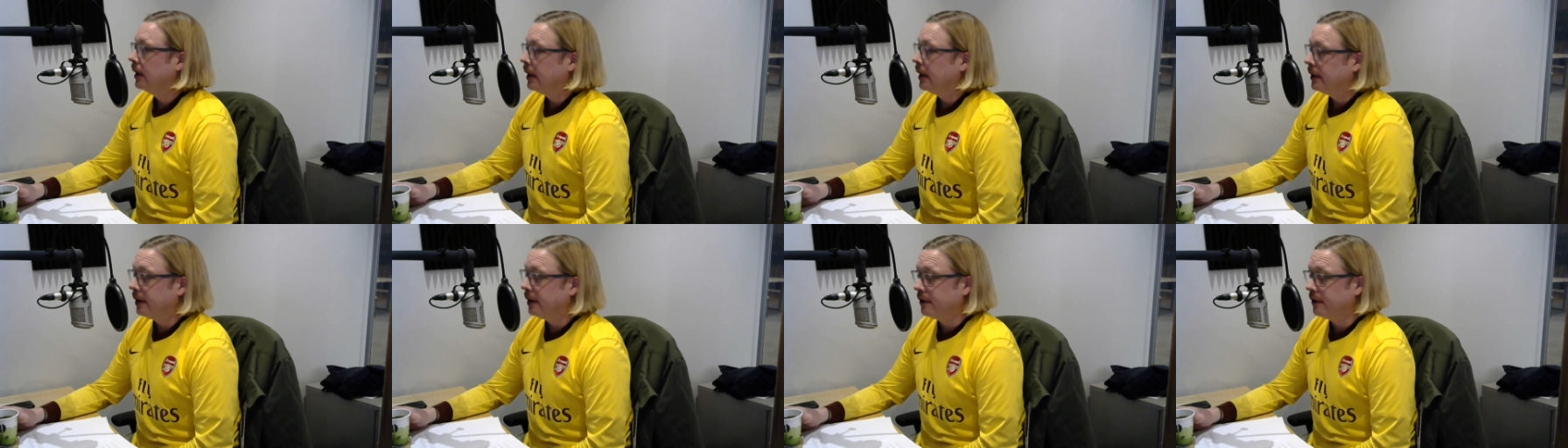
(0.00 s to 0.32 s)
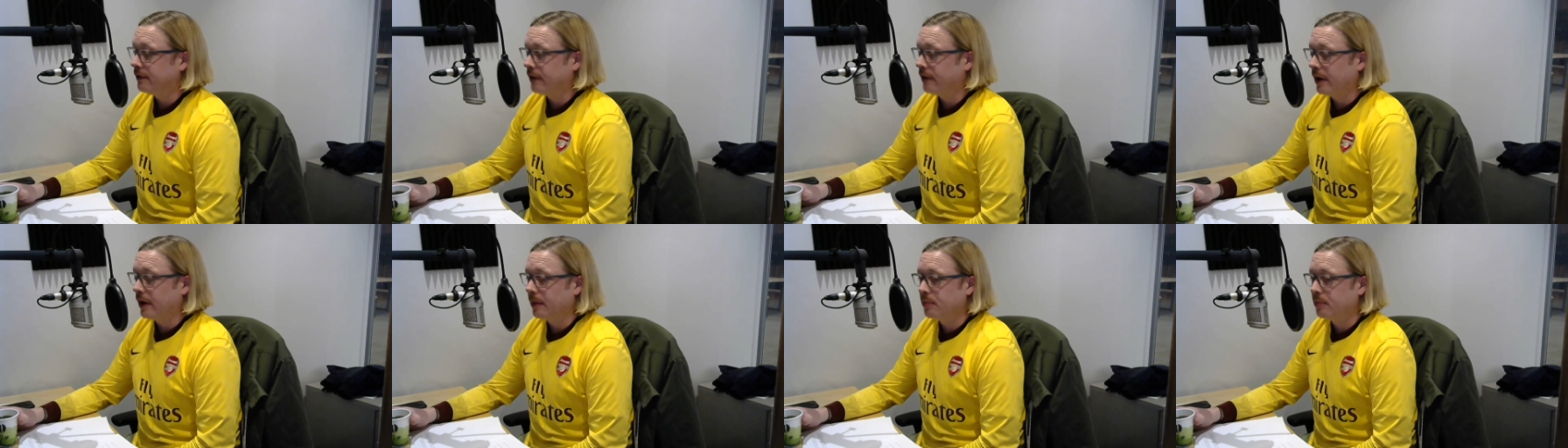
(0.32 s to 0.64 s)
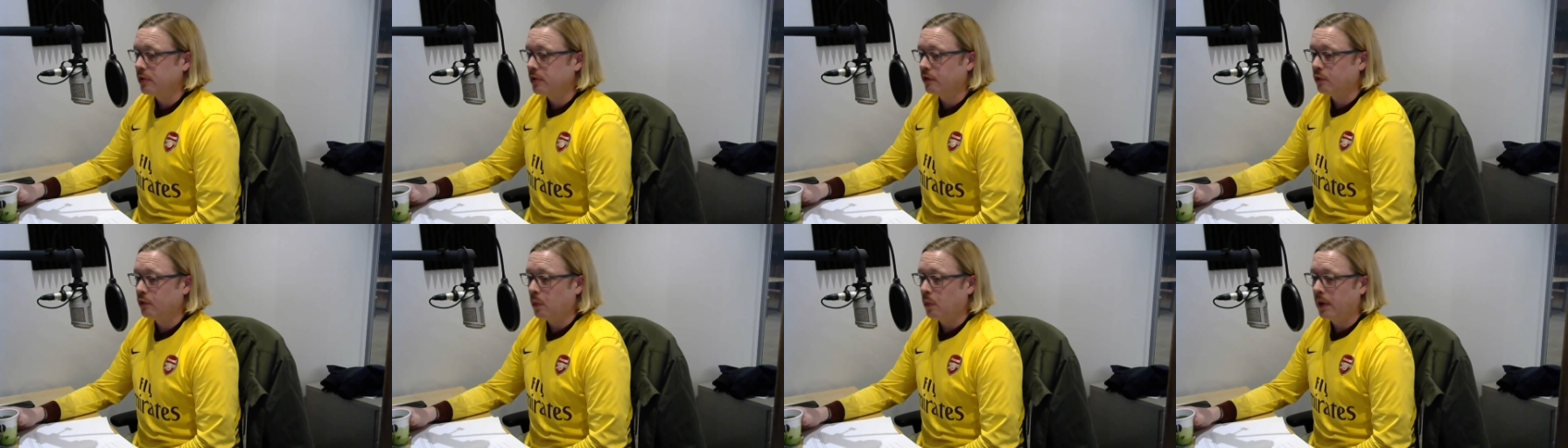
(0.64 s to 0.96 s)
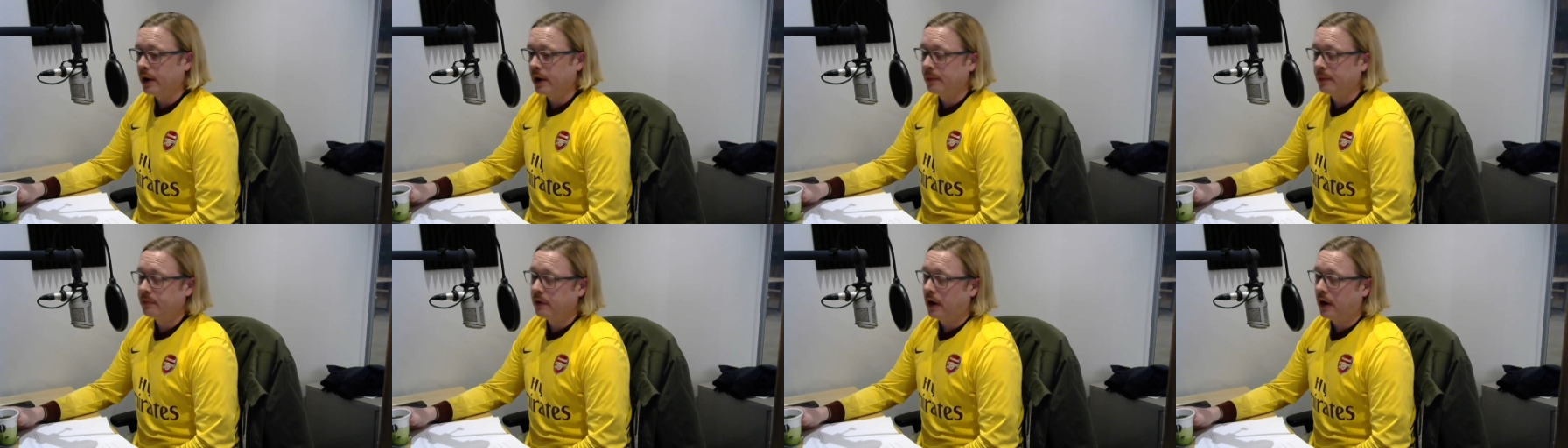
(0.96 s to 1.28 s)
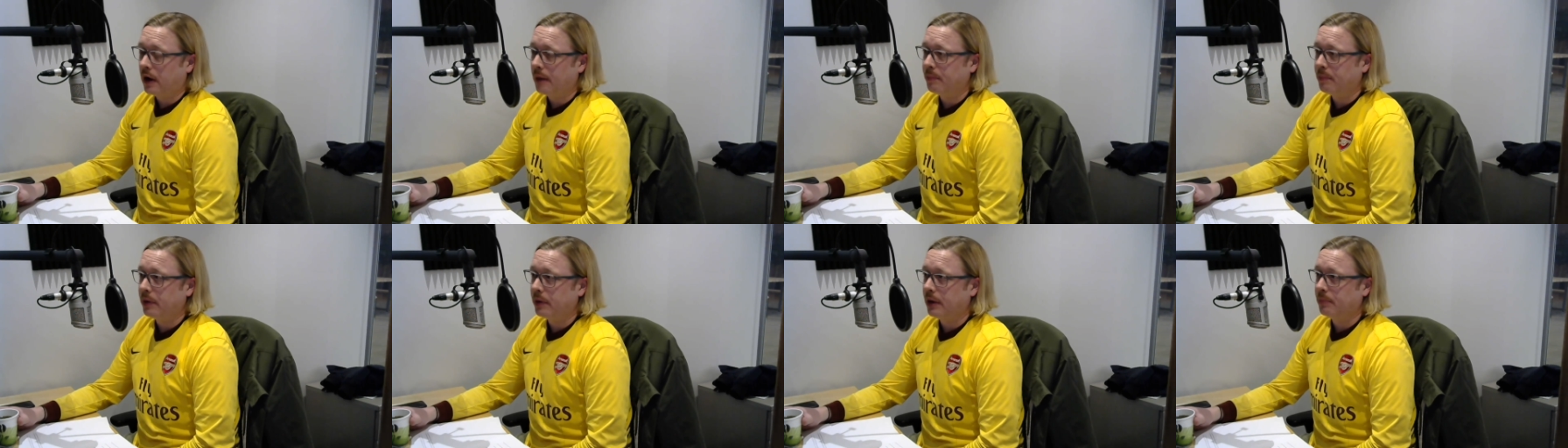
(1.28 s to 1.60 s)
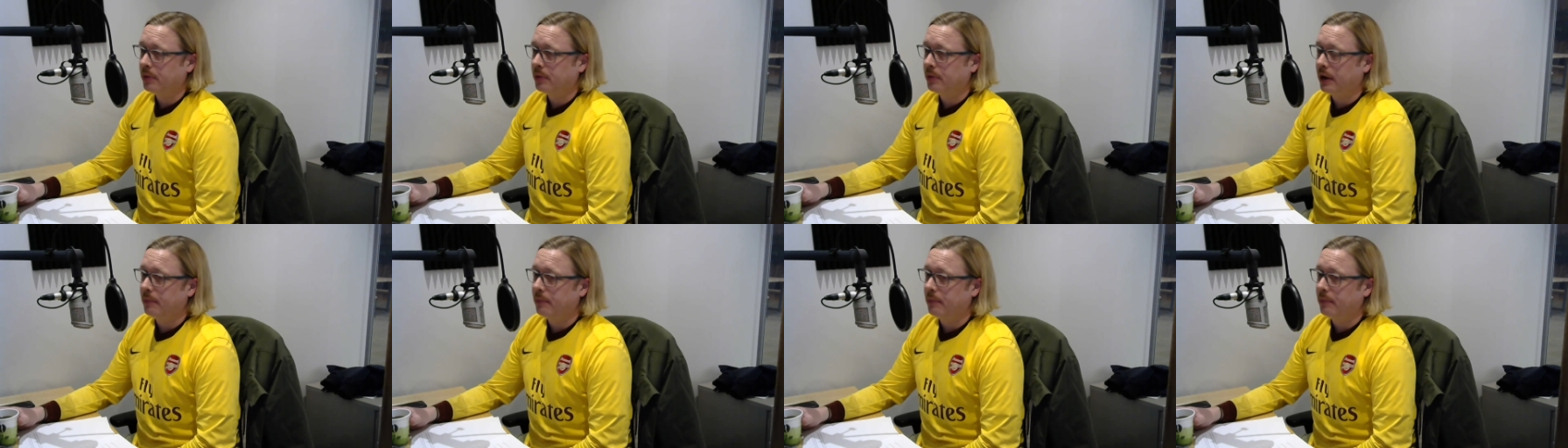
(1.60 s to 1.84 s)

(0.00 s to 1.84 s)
They set up just one up top and they played